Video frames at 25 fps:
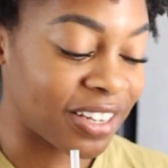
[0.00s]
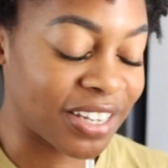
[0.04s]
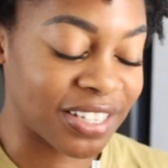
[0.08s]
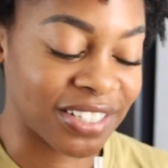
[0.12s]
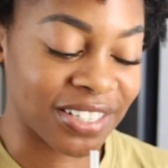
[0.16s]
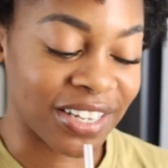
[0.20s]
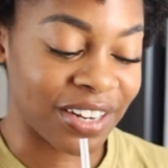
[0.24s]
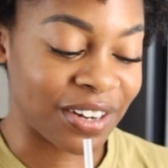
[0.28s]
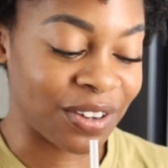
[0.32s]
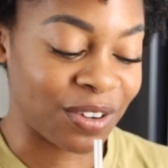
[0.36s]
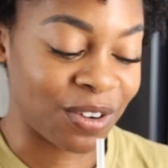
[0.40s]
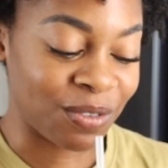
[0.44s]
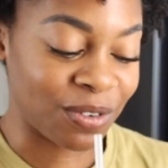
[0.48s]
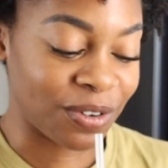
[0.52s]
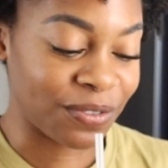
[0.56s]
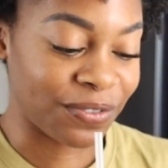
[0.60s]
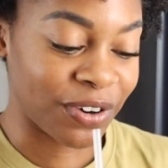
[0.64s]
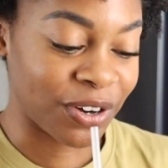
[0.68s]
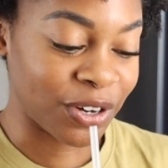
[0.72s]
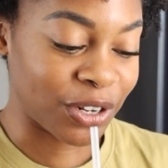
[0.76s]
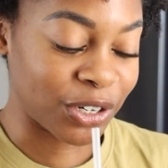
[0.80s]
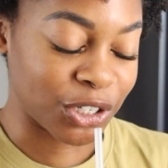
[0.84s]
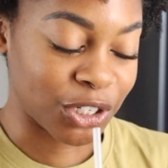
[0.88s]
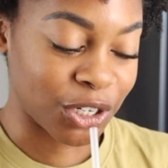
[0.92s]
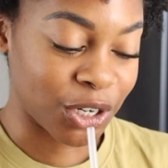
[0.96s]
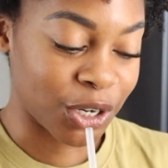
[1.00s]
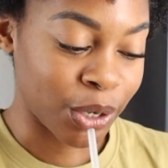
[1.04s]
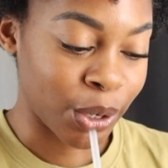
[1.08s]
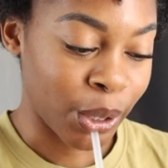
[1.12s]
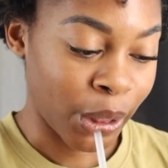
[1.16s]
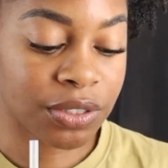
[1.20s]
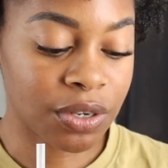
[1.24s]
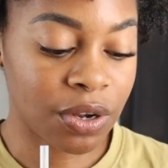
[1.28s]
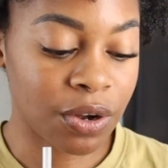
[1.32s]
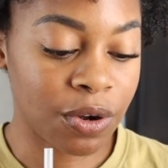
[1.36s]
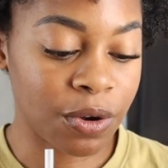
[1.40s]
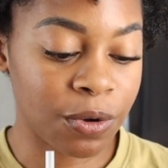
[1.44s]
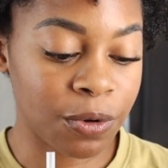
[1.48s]
excited over furniture.
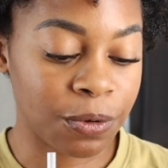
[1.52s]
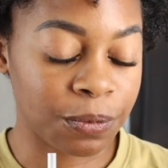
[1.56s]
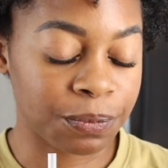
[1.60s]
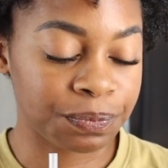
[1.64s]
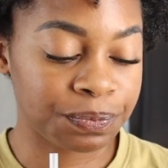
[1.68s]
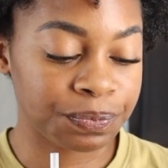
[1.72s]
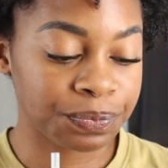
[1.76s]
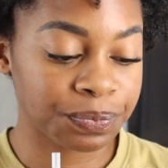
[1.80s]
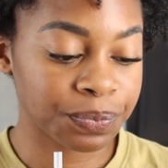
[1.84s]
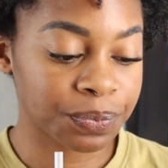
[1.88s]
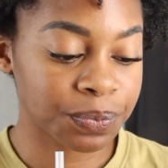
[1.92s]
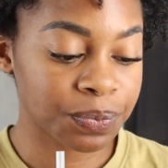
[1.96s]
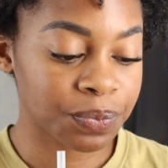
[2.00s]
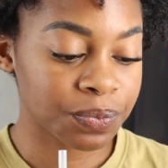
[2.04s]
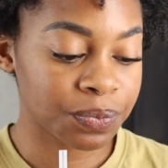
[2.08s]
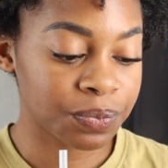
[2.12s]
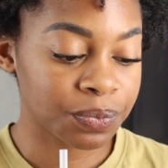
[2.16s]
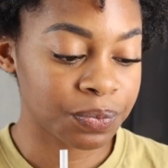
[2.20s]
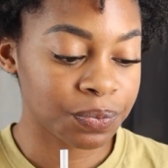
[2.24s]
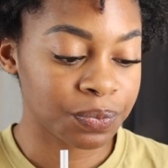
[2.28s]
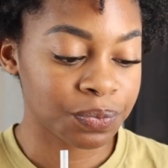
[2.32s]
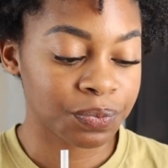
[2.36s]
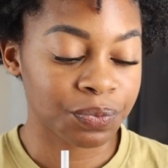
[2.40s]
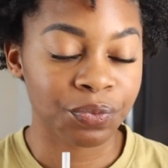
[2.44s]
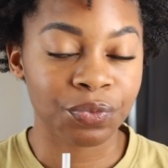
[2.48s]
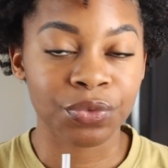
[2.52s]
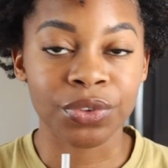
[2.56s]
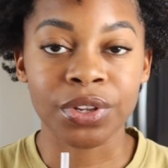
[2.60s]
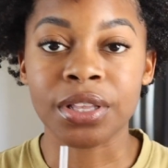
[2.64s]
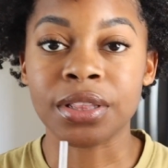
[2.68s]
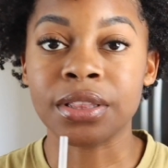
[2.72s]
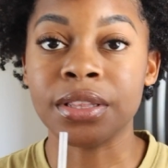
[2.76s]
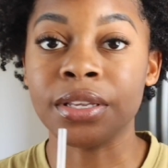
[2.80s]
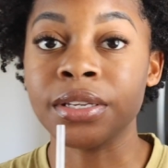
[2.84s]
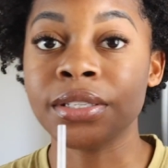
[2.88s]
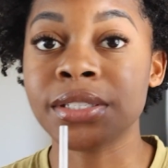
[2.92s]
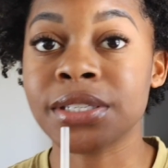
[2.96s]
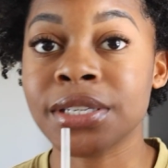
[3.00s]
So
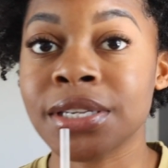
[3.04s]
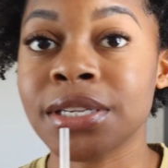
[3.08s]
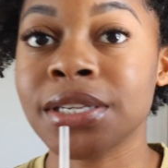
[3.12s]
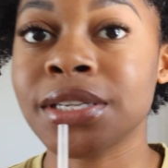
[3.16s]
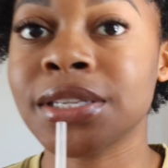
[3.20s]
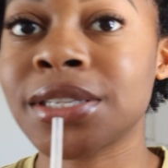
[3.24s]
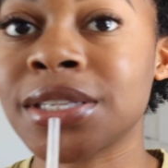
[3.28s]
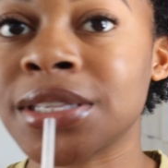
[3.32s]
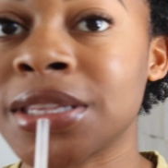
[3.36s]
this is